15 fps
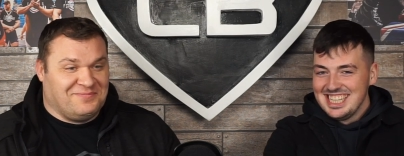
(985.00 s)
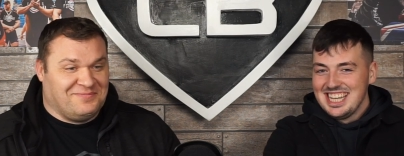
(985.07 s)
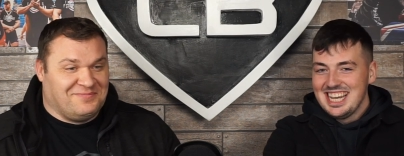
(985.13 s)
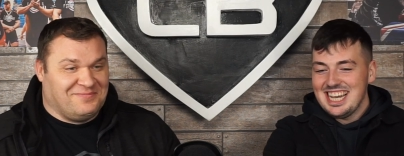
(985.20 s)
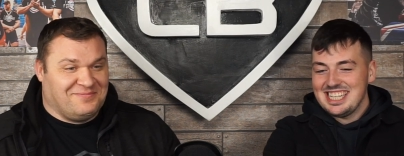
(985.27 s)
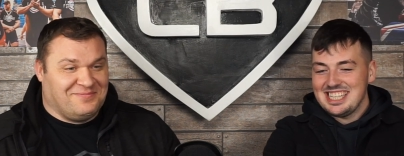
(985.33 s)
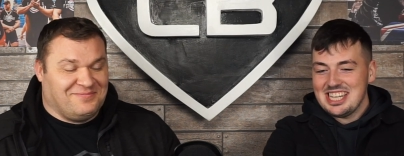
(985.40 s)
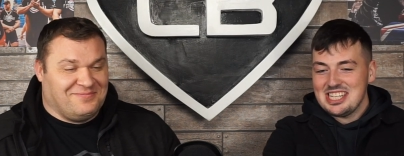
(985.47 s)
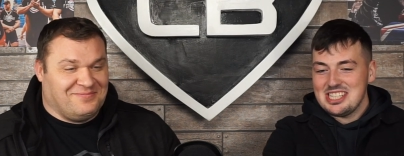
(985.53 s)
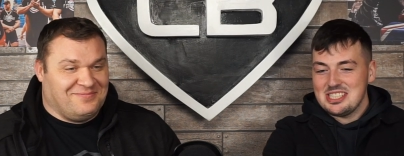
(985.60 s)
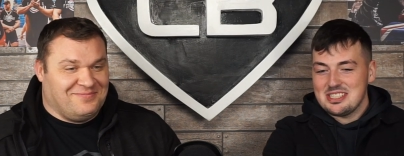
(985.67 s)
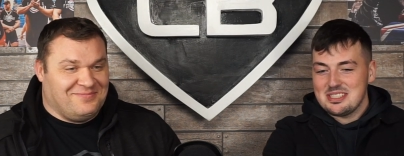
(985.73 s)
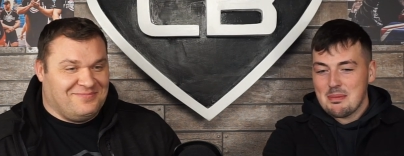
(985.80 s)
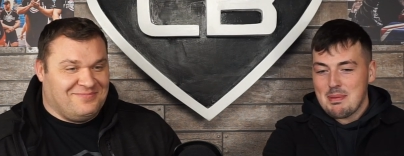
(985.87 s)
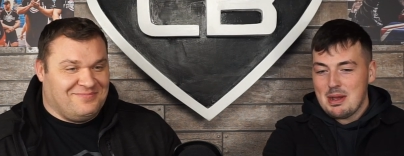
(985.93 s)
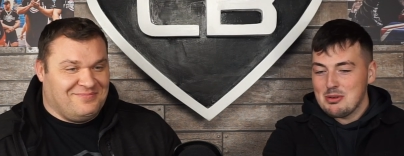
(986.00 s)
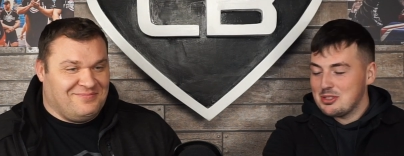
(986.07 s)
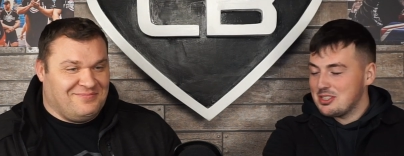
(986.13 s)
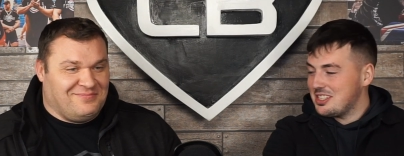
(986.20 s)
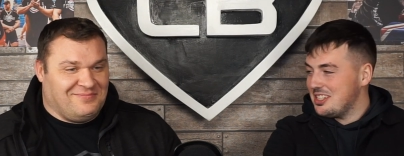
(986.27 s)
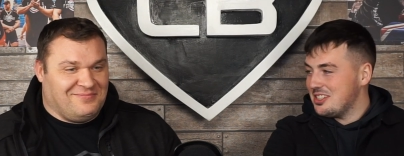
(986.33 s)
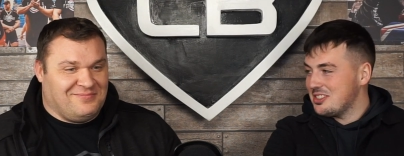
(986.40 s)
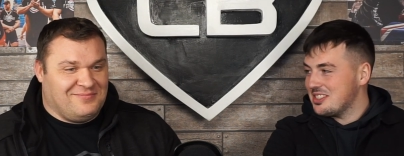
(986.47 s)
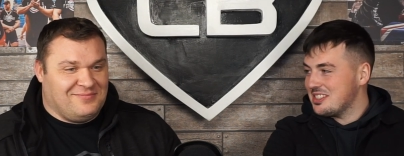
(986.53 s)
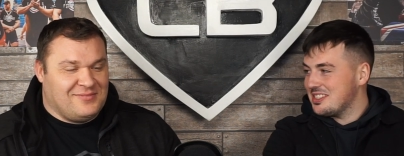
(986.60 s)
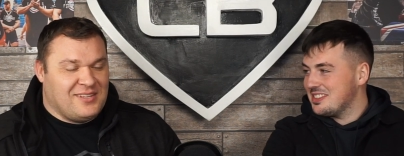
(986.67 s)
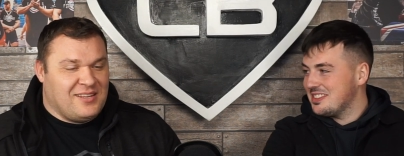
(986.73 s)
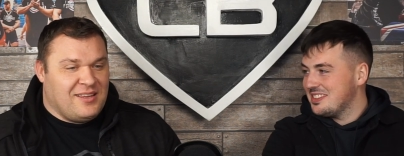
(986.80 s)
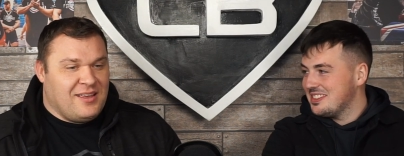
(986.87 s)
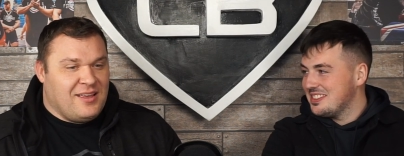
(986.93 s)
Speaker 1: and that is the power stairs
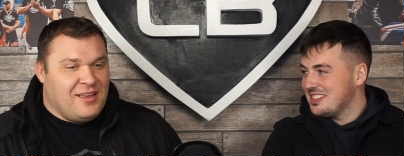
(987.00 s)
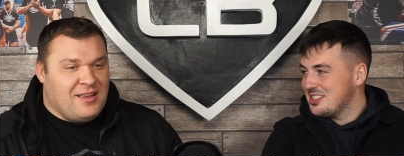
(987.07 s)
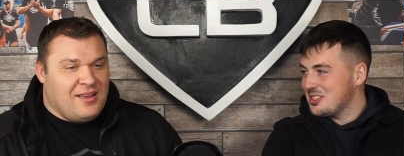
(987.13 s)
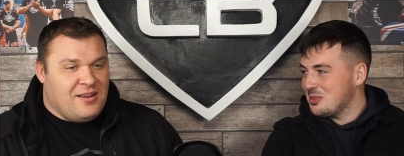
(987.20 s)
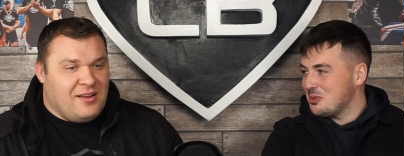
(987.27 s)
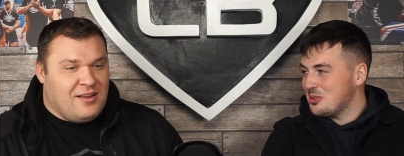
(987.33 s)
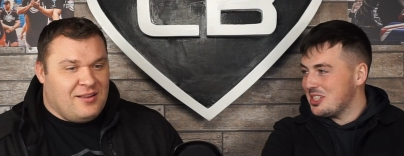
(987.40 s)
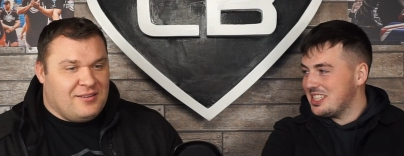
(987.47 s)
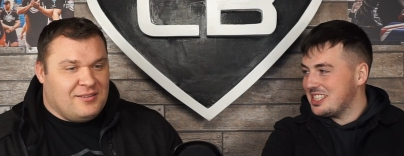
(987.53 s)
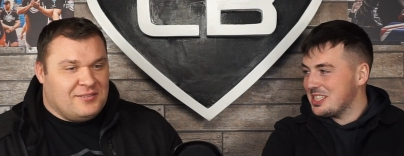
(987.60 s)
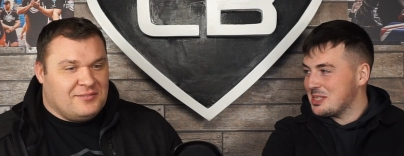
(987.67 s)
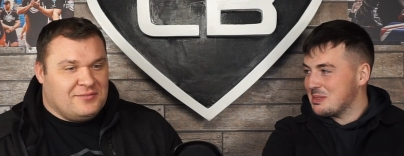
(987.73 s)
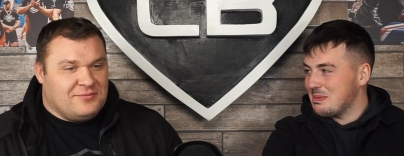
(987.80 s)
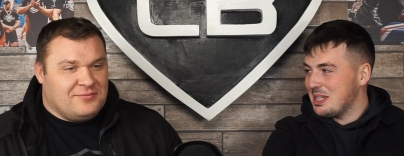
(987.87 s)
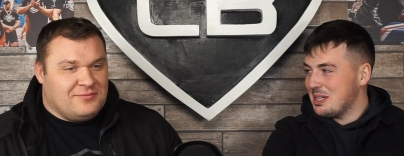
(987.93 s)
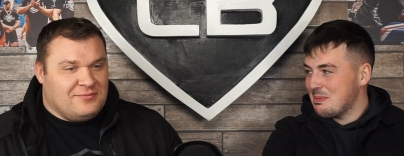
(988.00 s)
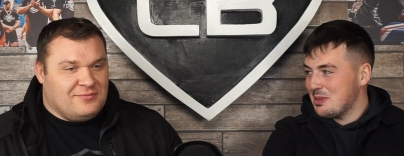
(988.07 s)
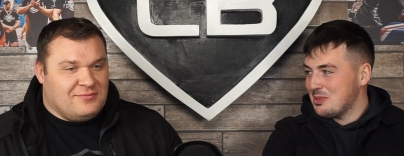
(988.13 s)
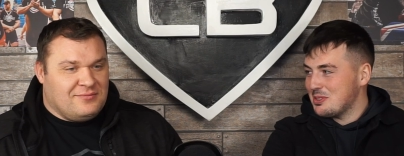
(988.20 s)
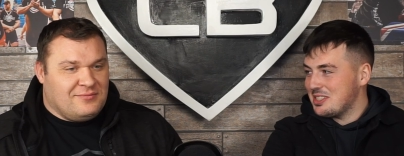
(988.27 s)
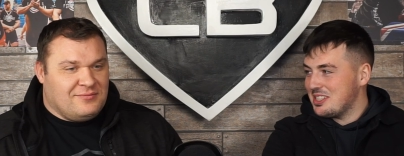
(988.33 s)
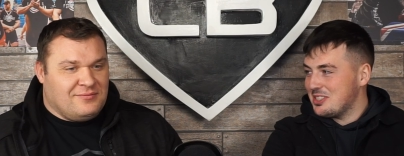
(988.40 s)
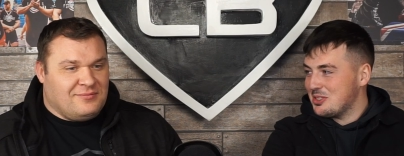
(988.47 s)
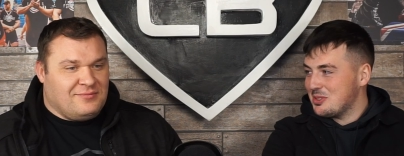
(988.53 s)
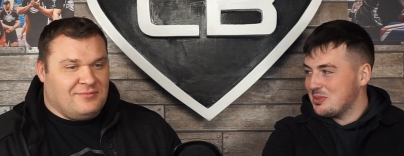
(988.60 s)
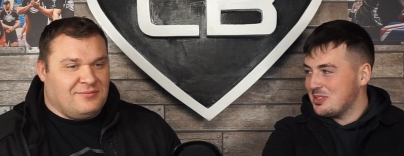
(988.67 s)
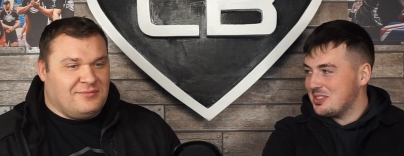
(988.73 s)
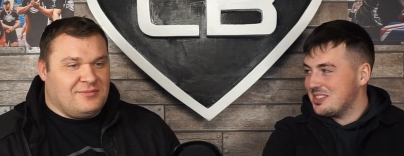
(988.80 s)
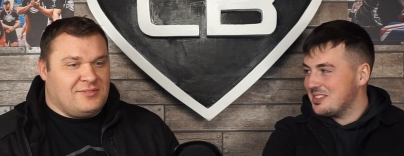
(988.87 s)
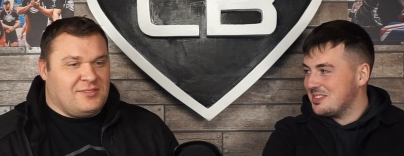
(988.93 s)
so would you like to explain the power stairs to
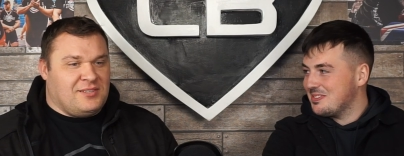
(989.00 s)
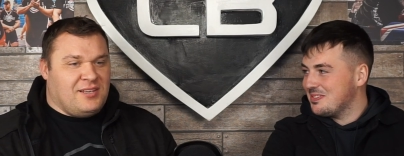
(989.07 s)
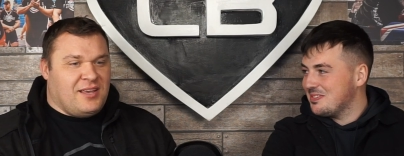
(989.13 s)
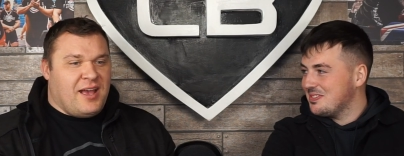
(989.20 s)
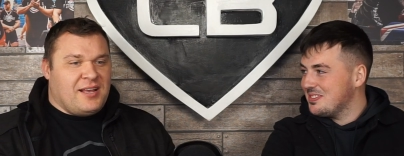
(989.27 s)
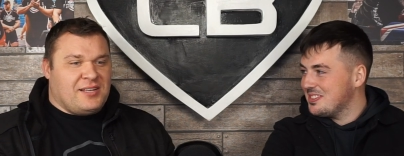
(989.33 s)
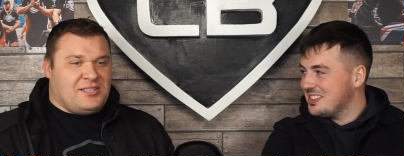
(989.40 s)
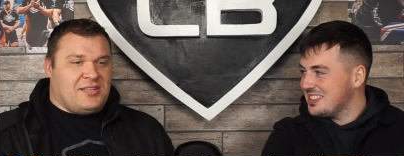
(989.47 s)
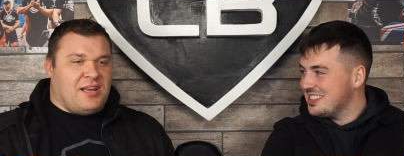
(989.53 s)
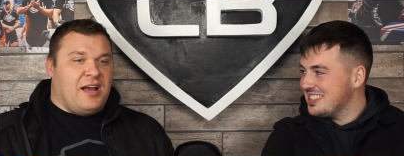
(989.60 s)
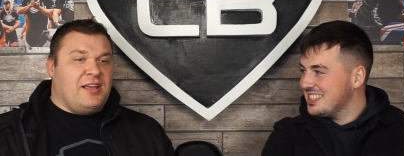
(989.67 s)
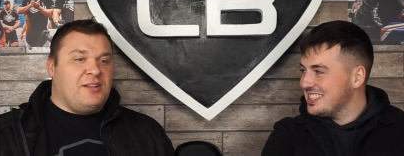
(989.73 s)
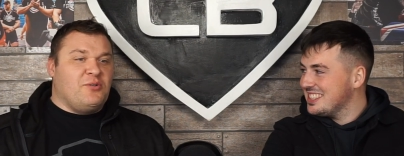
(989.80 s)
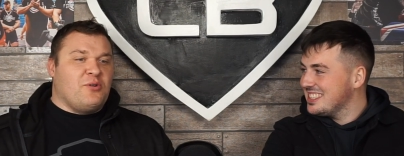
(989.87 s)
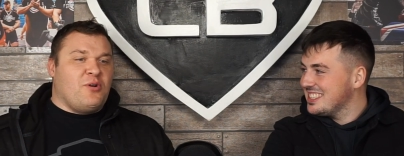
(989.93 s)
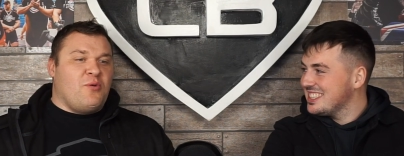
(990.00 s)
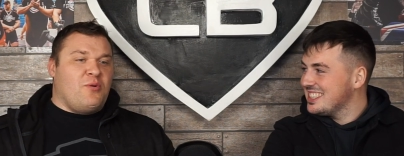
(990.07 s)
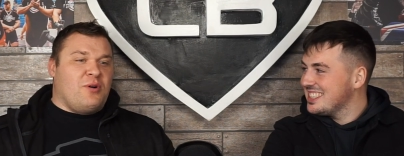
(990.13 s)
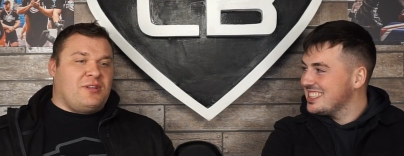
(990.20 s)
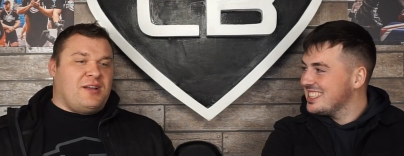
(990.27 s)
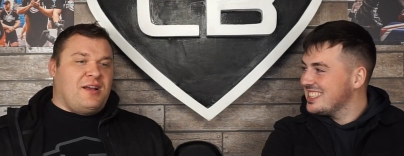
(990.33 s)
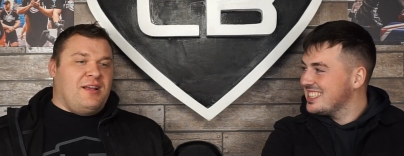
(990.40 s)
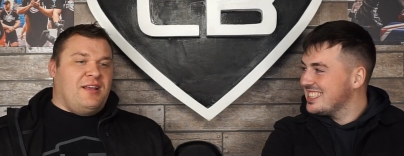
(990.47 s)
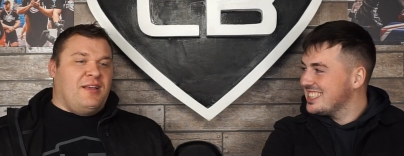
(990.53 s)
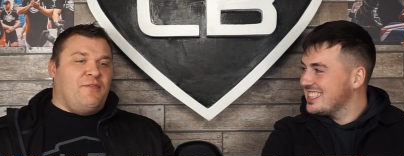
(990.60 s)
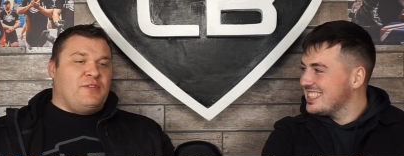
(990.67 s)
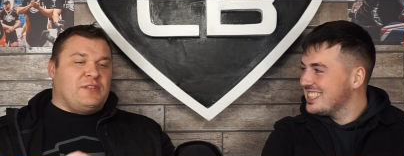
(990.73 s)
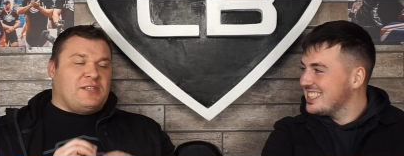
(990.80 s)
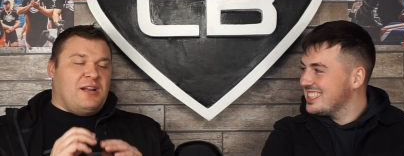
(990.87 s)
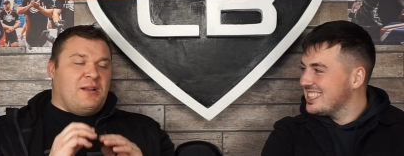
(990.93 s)
us yes
Speaker 2: I don't know what kind if
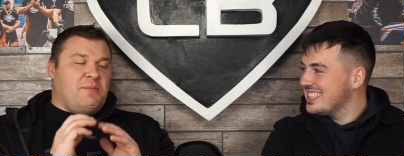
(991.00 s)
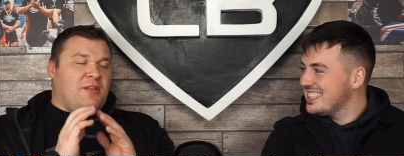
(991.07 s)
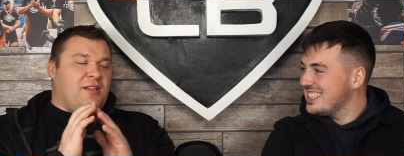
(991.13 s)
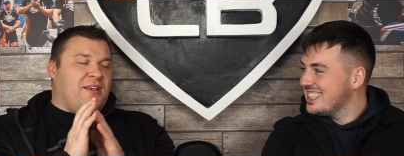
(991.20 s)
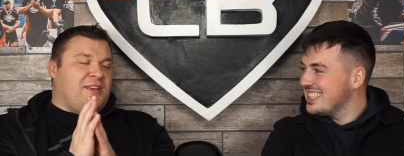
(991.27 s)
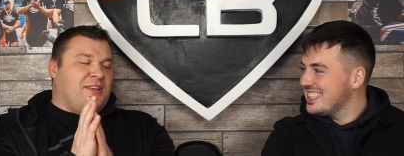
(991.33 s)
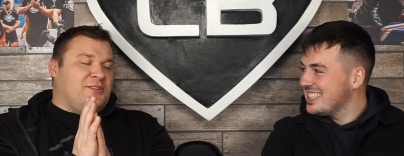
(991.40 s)
it's gonna be like in